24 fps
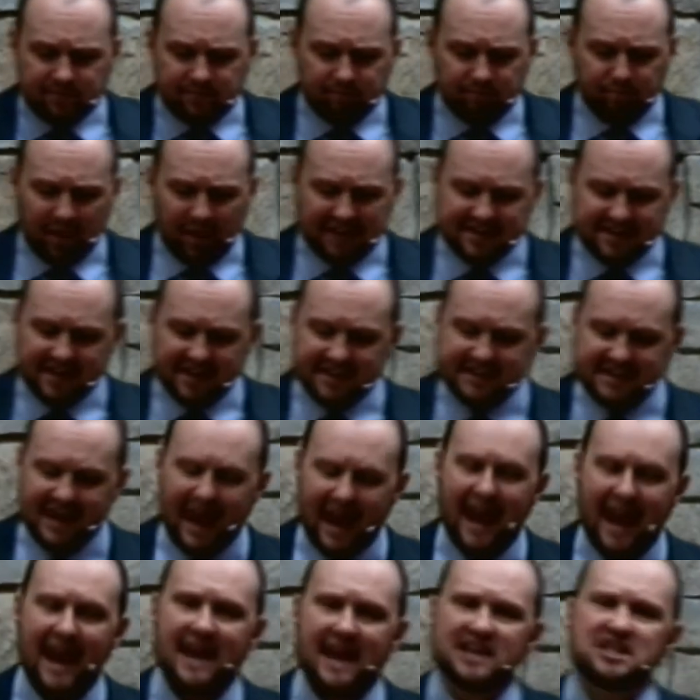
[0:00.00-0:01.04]
But
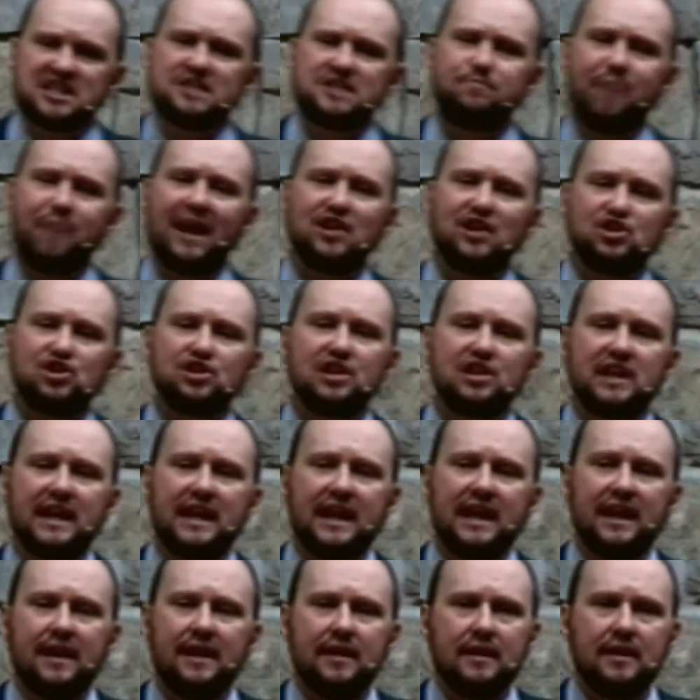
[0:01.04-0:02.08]
today,
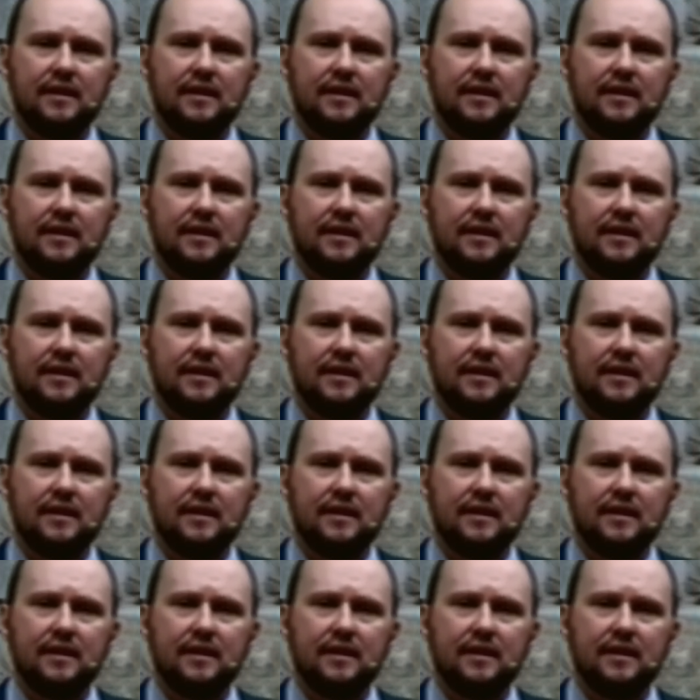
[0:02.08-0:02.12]
especially